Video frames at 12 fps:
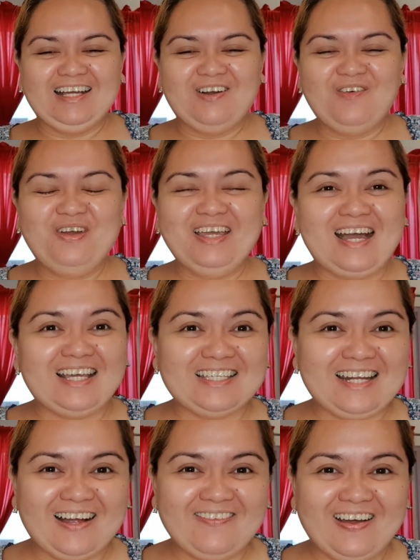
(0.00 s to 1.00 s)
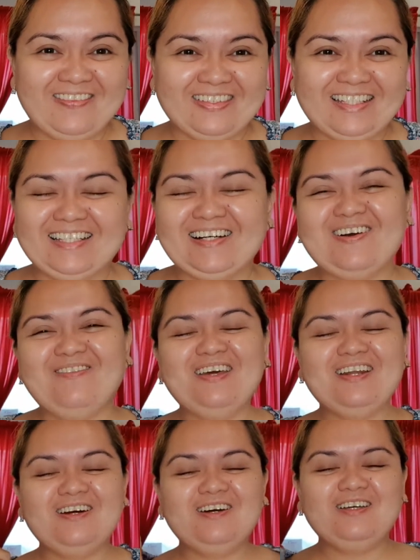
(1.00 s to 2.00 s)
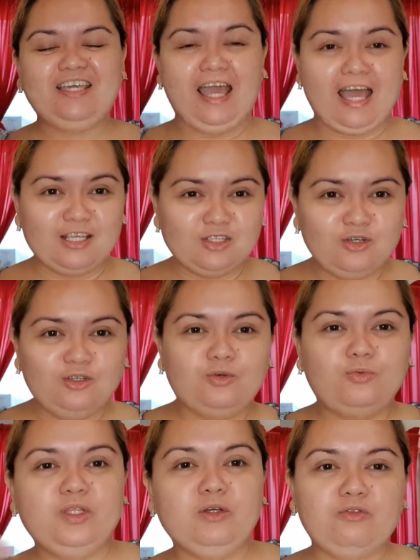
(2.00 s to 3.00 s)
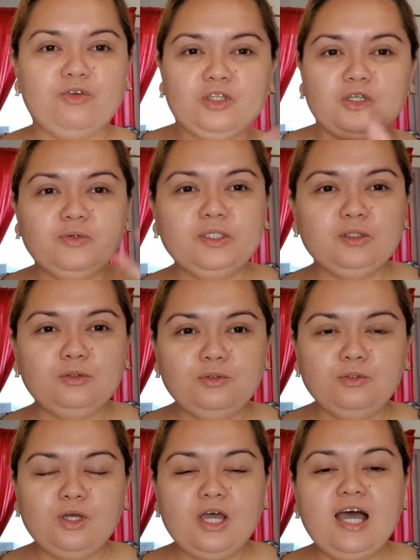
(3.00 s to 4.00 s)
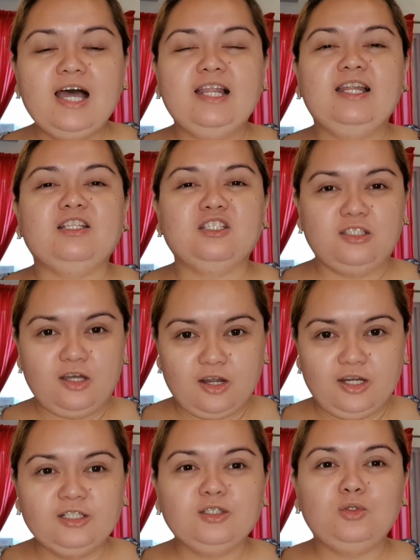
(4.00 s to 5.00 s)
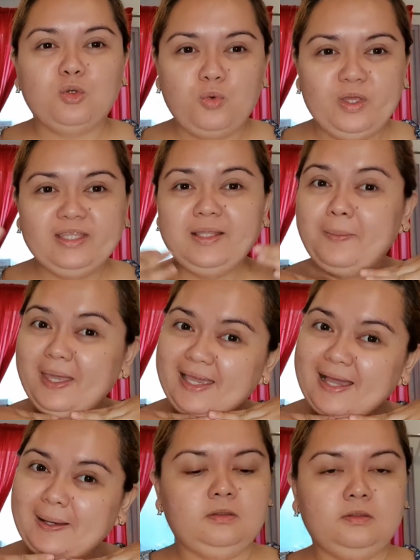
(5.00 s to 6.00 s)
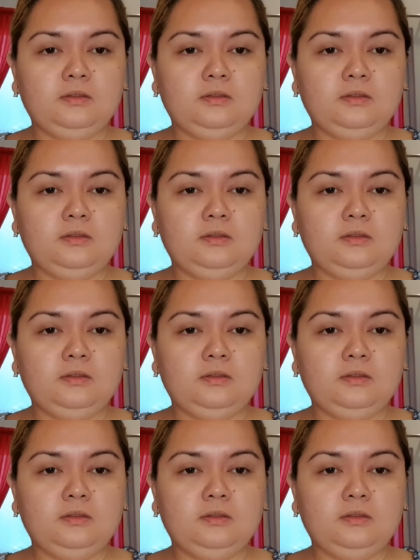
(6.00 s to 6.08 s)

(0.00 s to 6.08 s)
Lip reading: Oh my gosh, hinakabahan pa rin ako. Pero yeah, so without further ado, let's start doing the makeup.